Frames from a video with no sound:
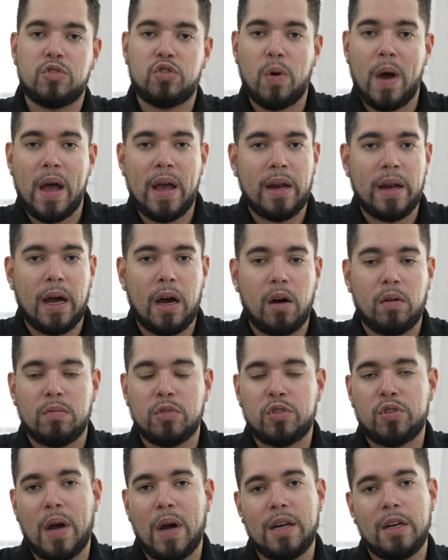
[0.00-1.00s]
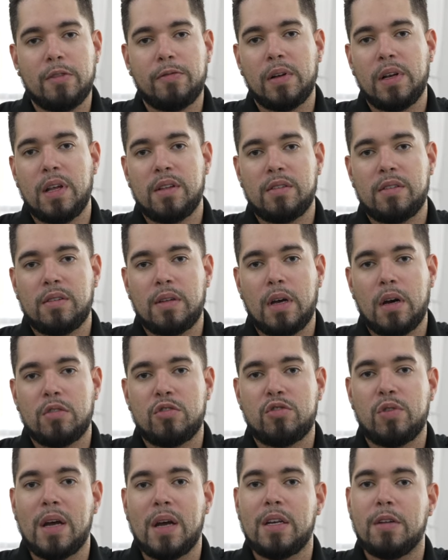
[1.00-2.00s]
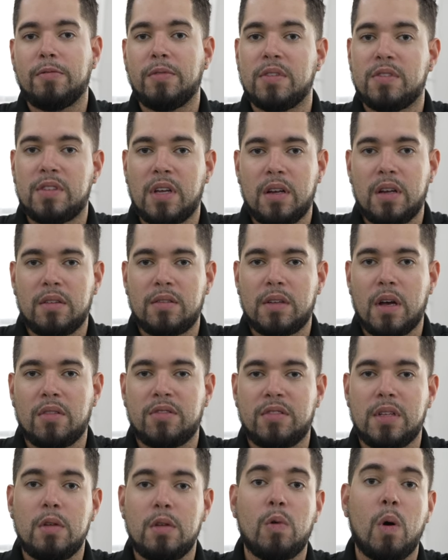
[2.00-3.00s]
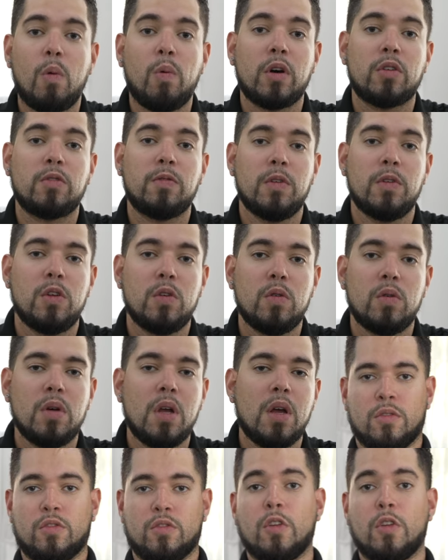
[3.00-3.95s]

Try it out, try different lenses out, try different settings out, see what works for you.